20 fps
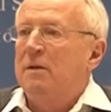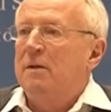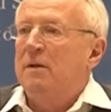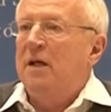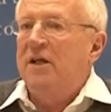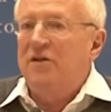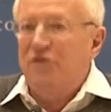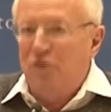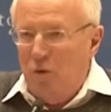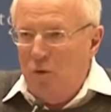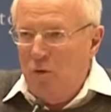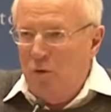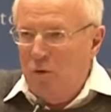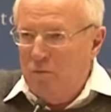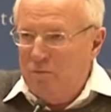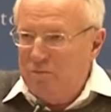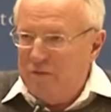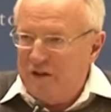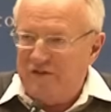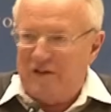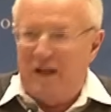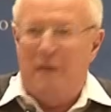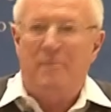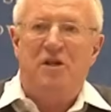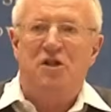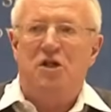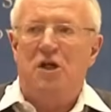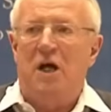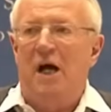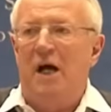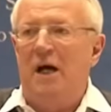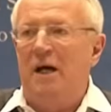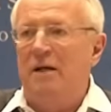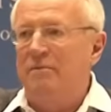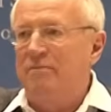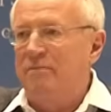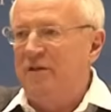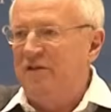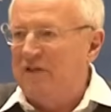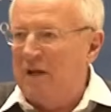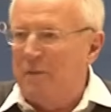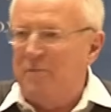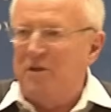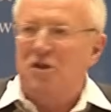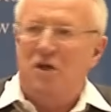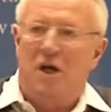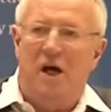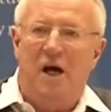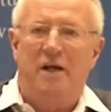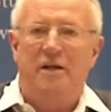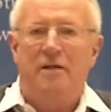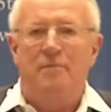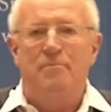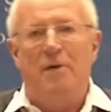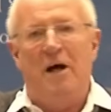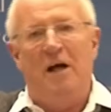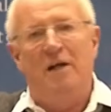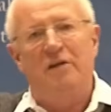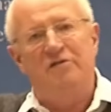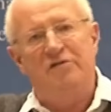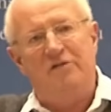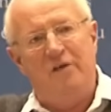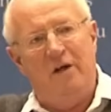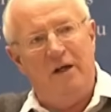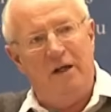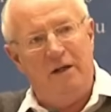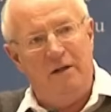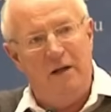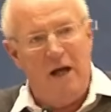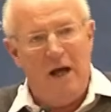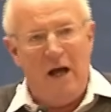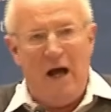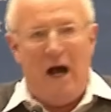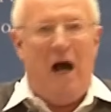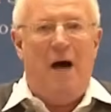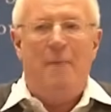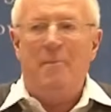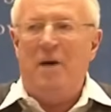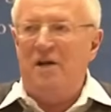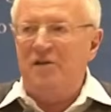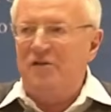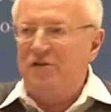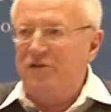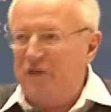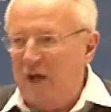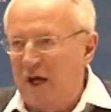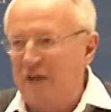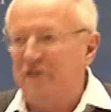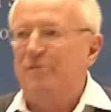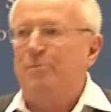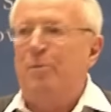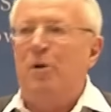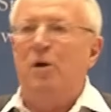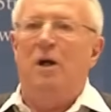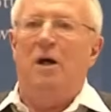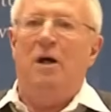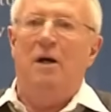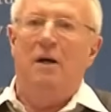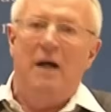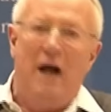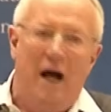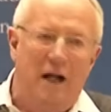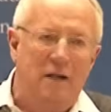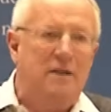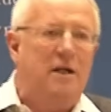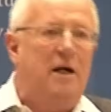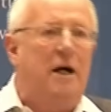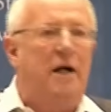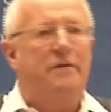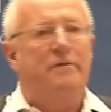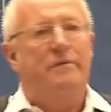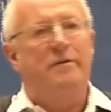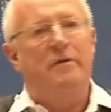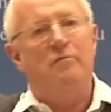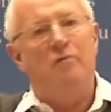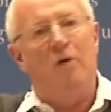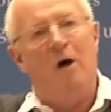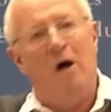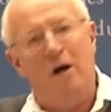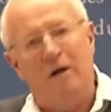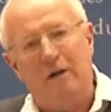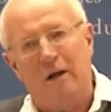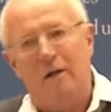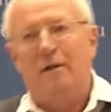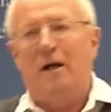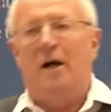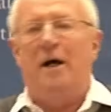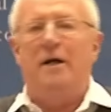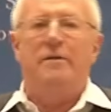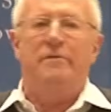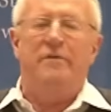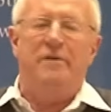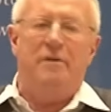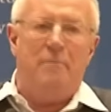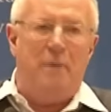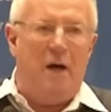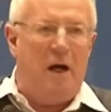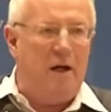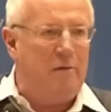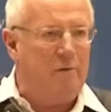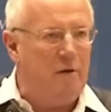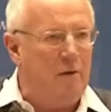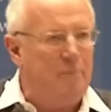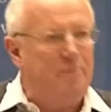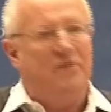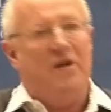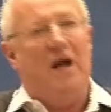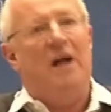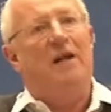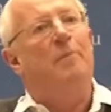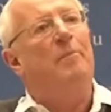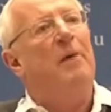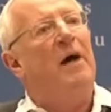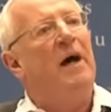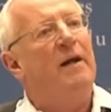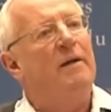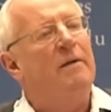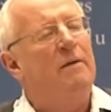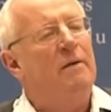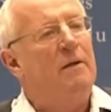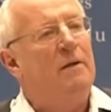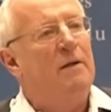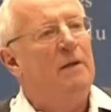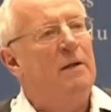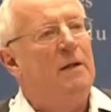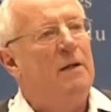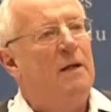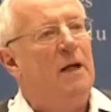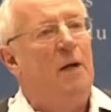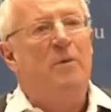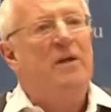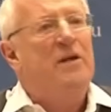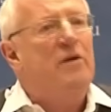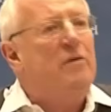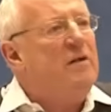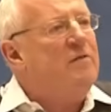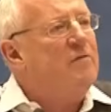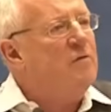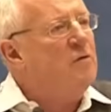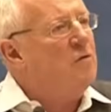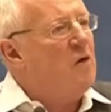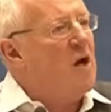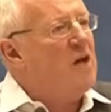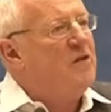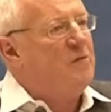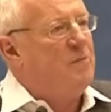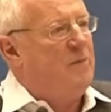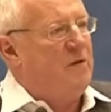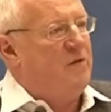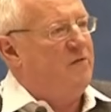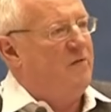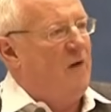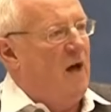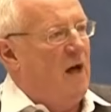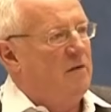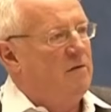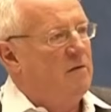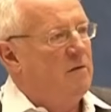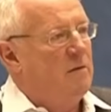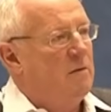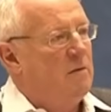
It's all Islamic Jihad in Palestine, Hamas, Hezbollah, Al-Qaeda in Iraq, Al-Qaeda in the Maghreb, Taliban. And we don't even grasp this fact.